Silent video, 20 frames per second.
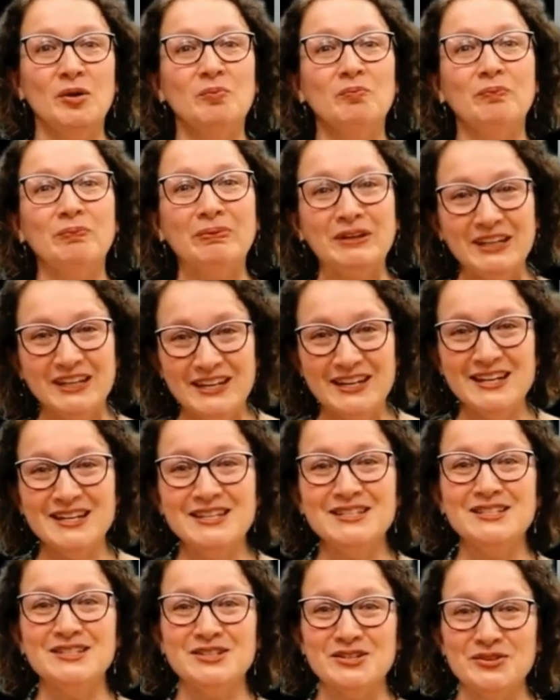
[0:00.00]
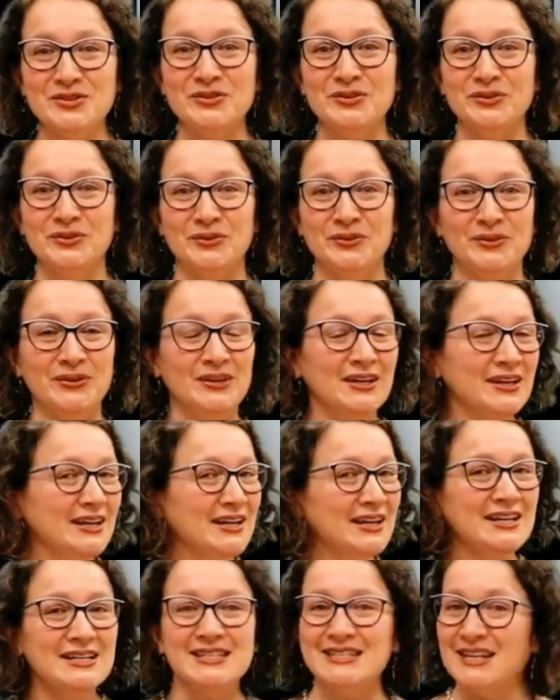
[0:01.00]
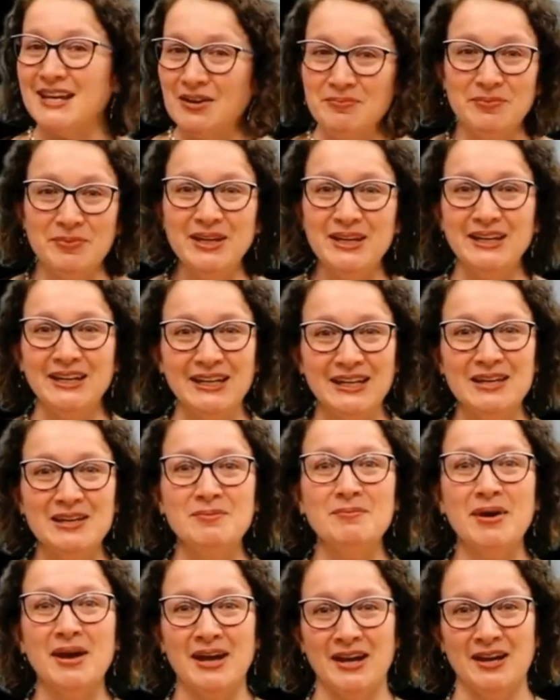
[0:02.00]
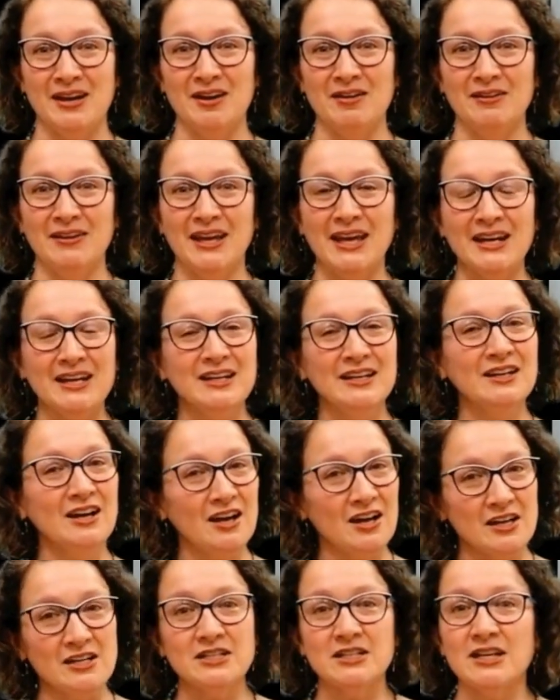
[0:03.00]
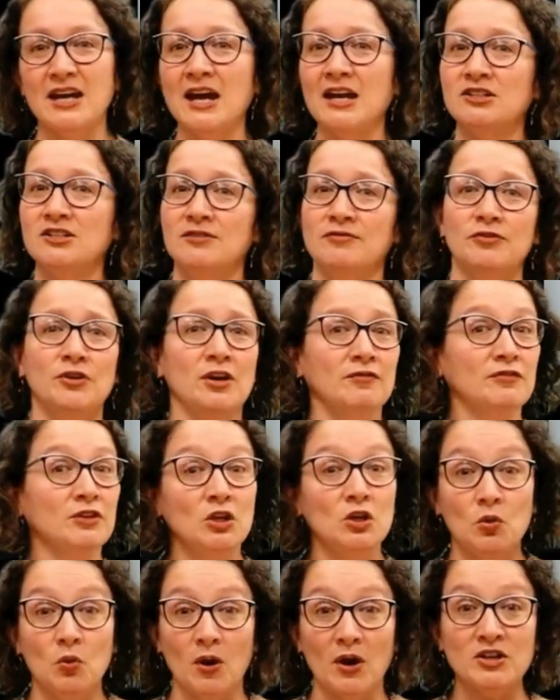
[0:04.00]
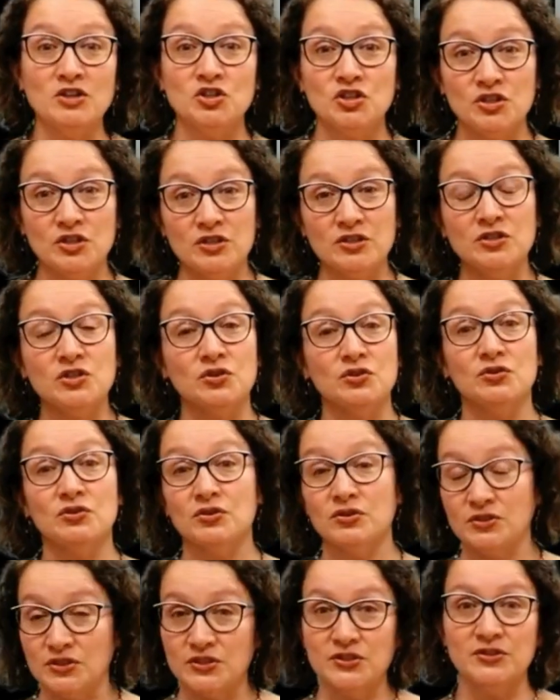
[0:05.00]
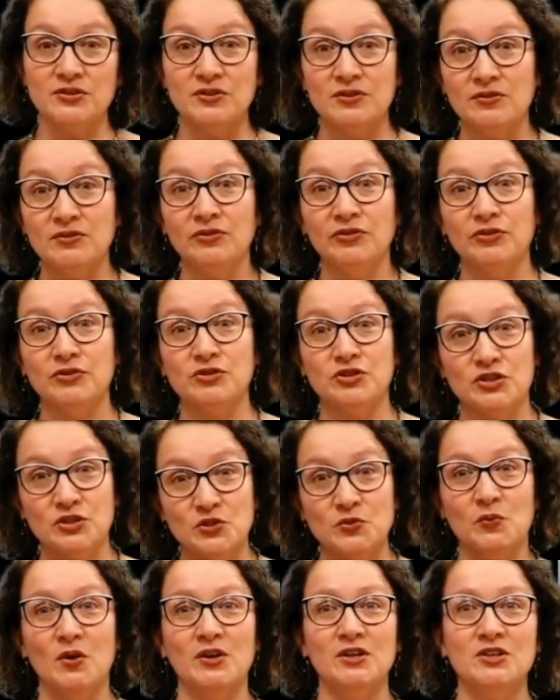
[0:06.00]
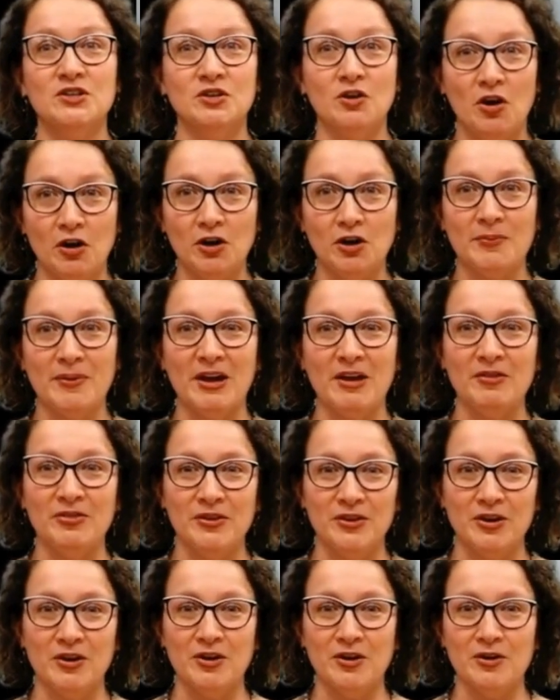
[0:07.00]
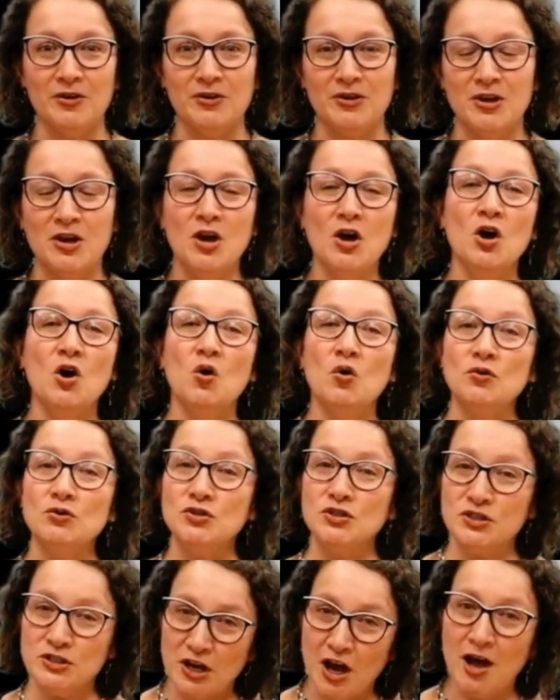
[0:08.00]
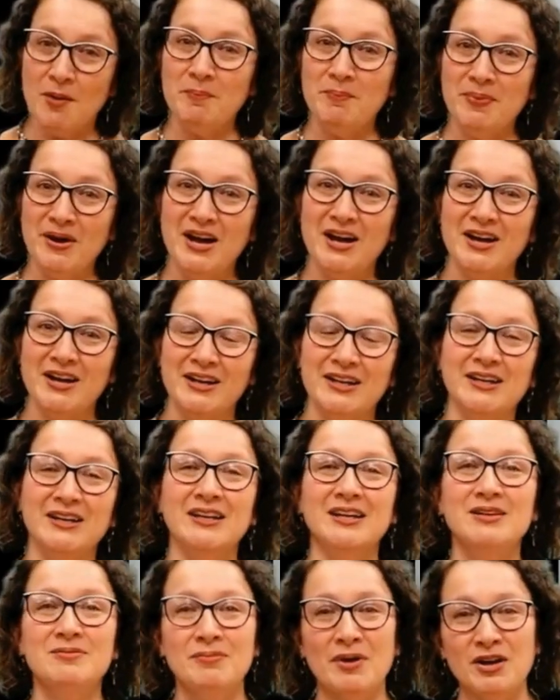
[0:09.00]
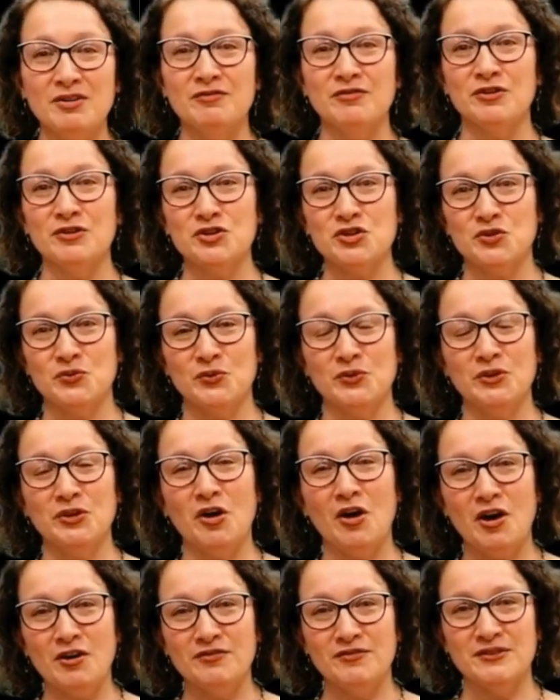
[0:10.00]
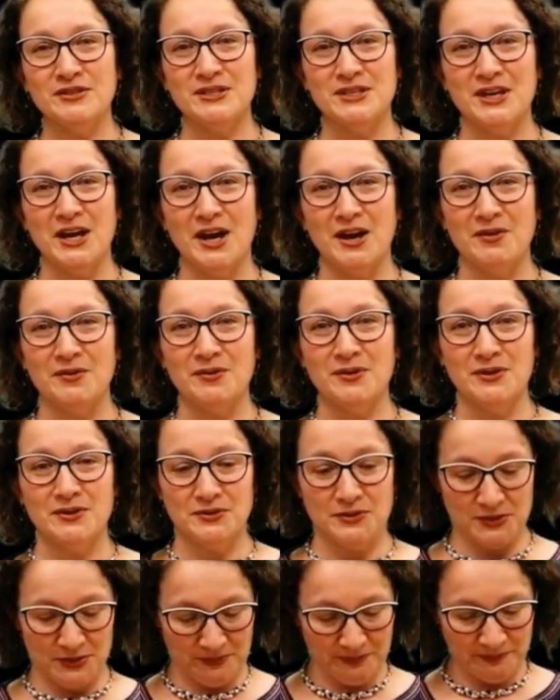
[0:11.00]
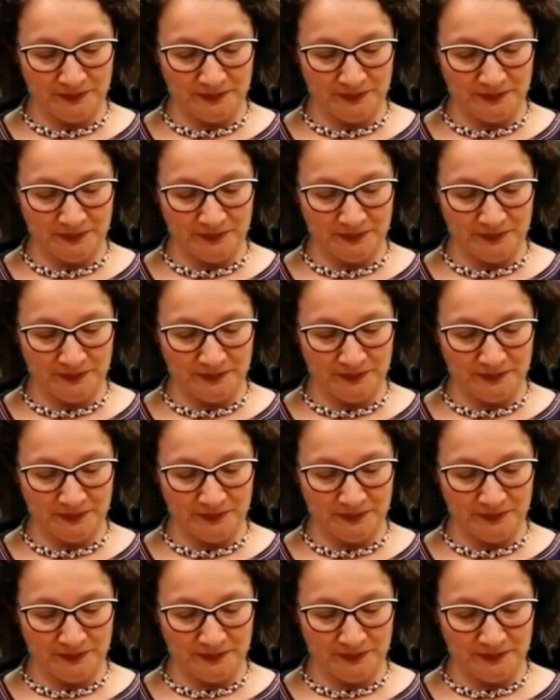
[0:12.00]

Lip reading: please do send me an email, get in contact if you have any questions or concerns or just want to talk about the art, or stop by in my virtual office hours.